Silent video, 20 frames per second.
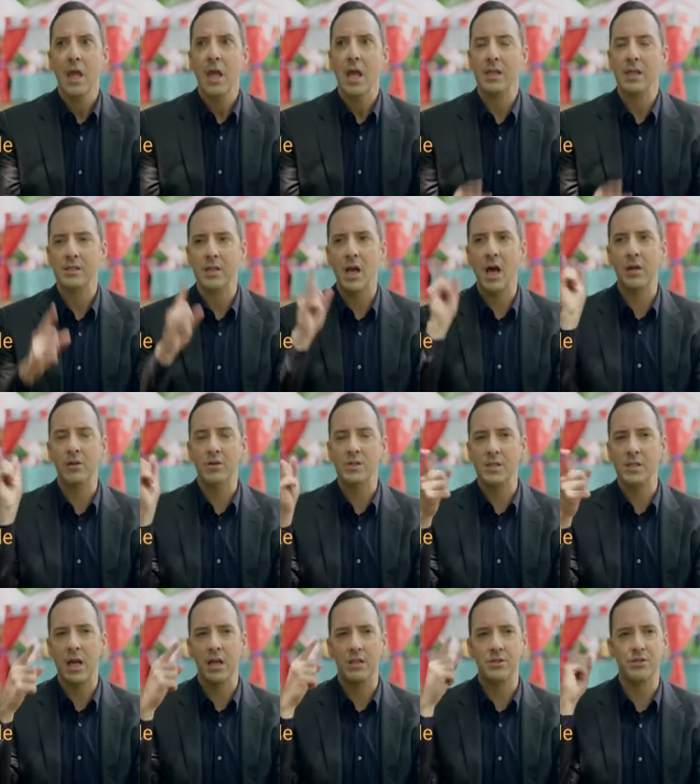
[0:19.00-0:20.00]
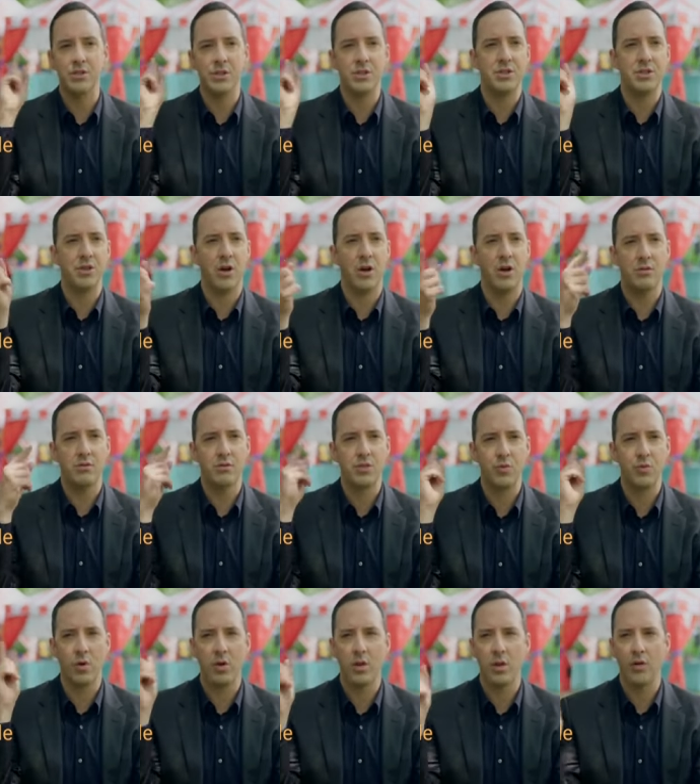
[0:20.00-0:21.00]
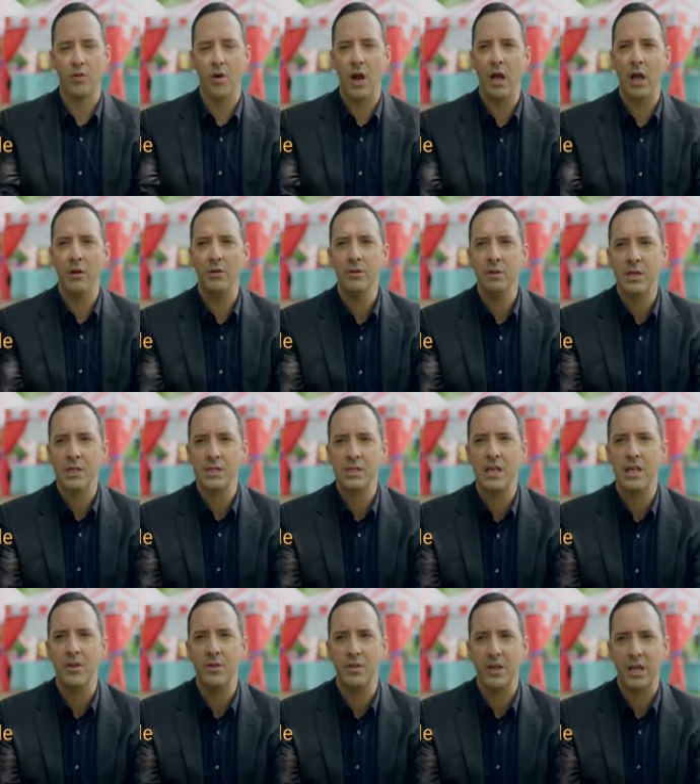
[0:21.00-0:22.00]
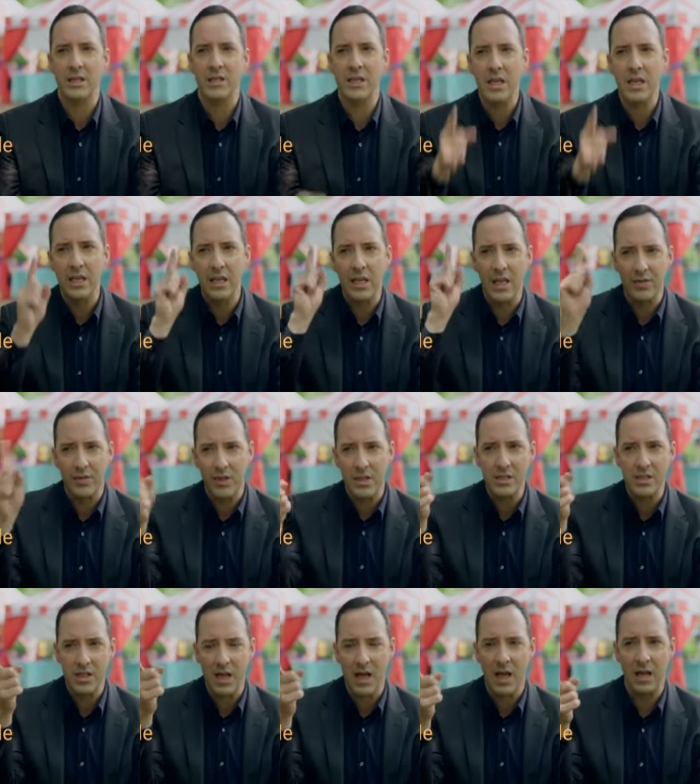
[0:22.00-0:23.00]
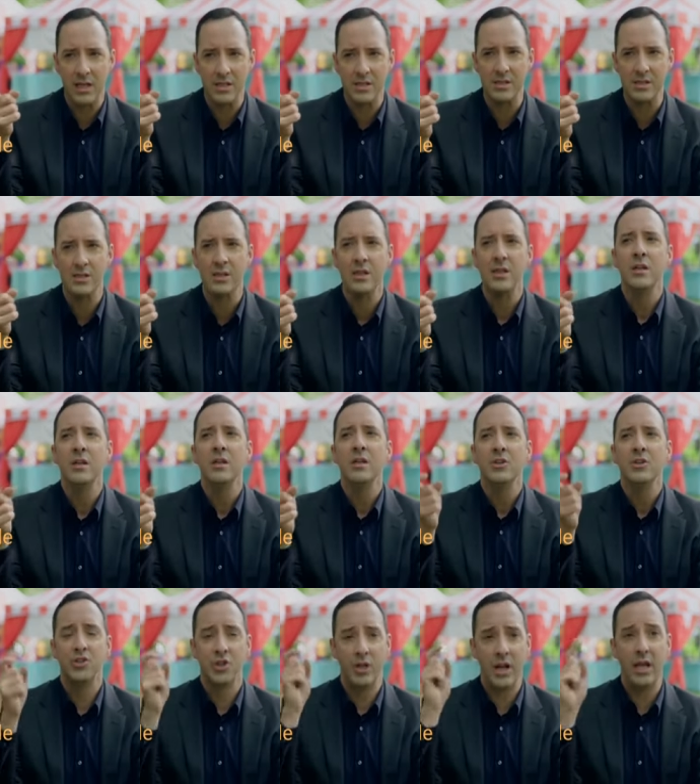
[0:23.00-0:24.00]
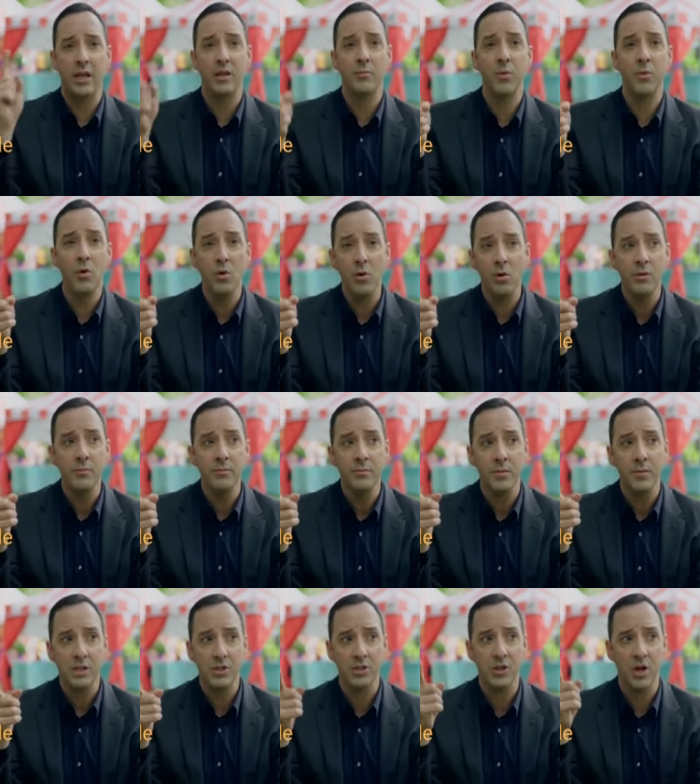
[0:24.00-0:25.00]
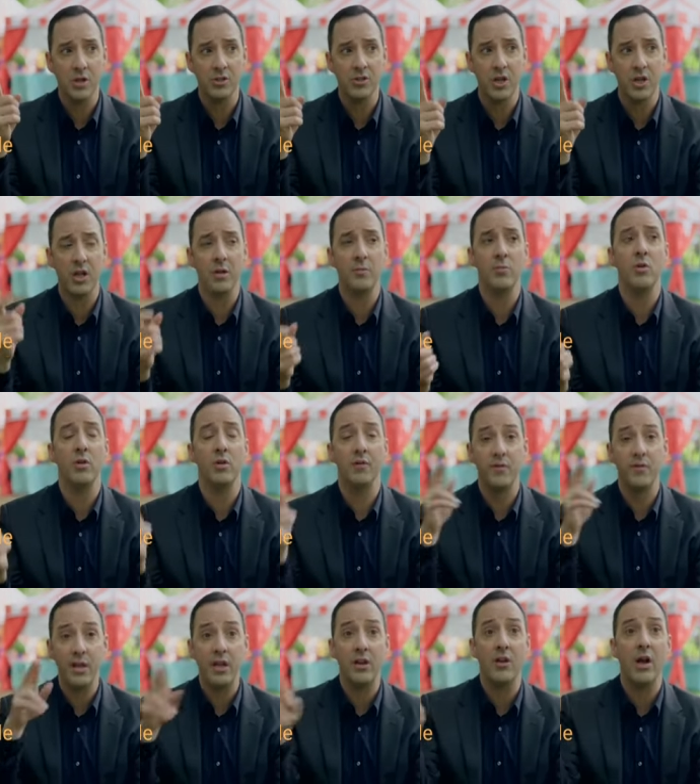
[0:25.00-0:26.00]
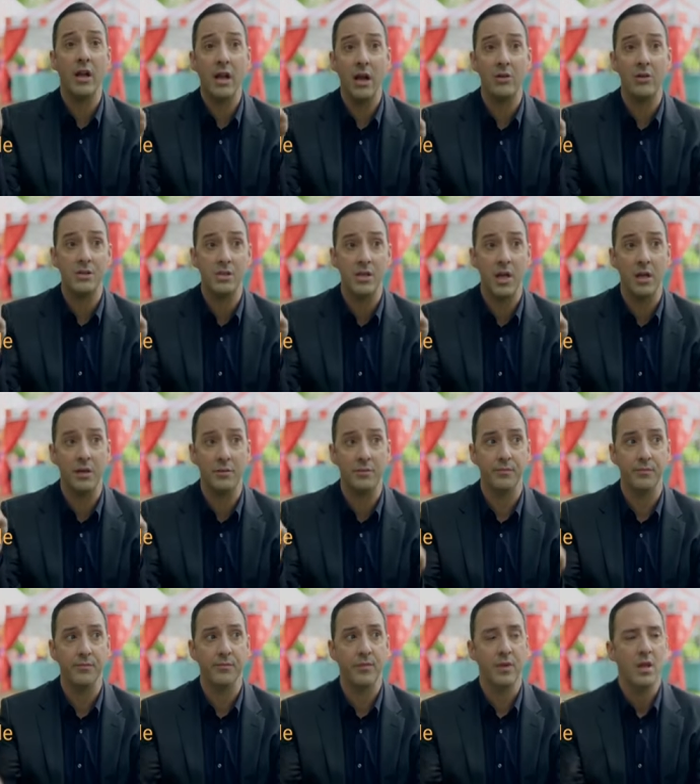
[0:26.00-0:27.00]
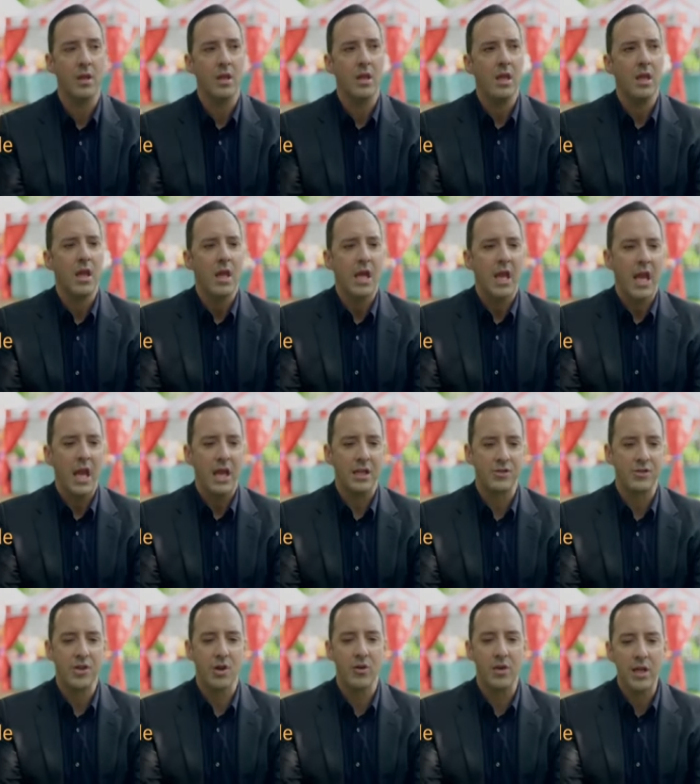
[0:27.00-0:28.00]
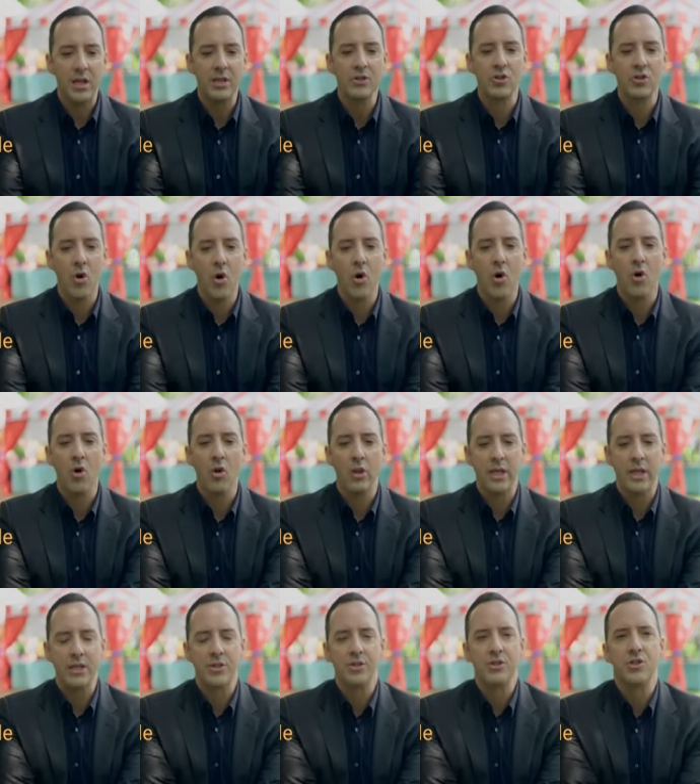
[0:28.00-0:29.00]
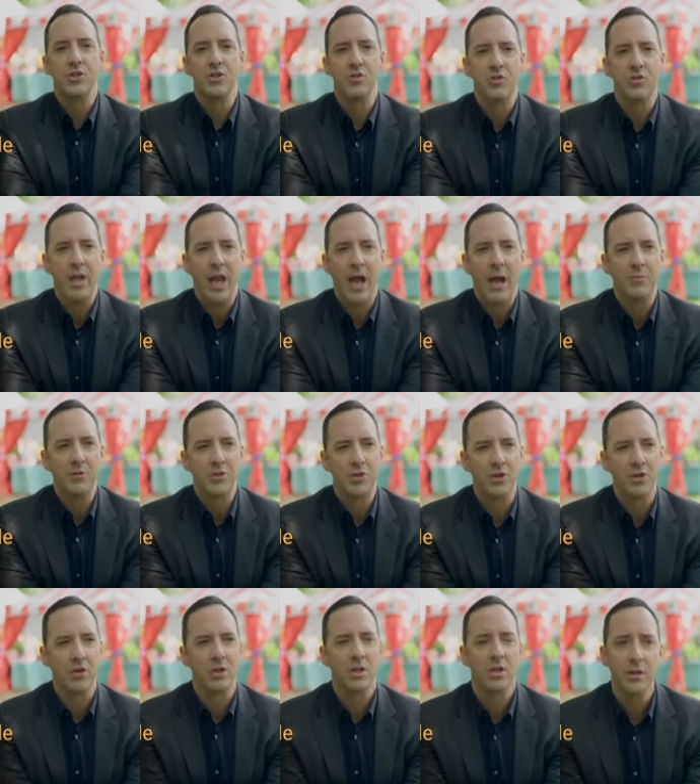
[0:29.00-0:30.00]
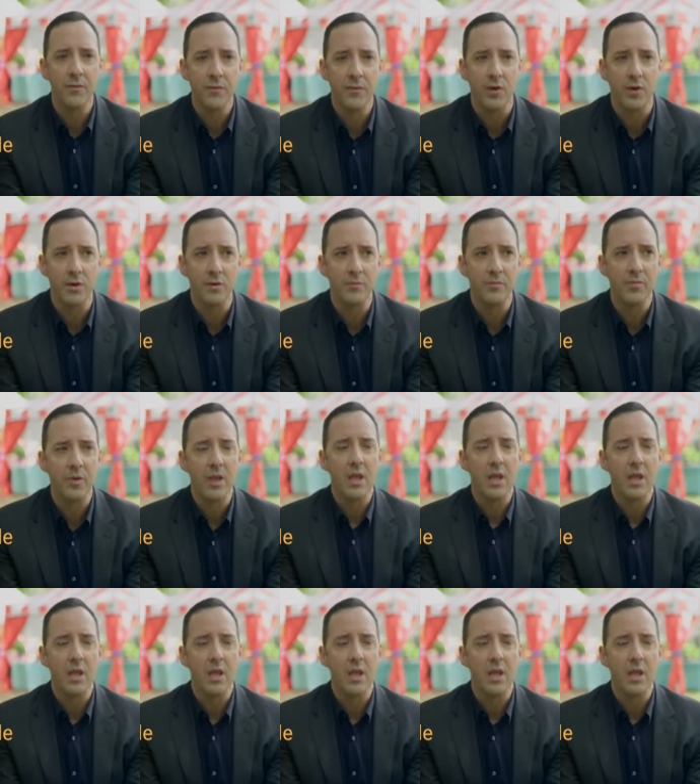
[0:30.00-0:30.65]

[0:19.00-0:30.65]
And dollar signs just start swirling around because he thinks he can get this guy's genetic pool, this dog's genetic pool, and figure out how it's done. And so his goal is to capture Clifford.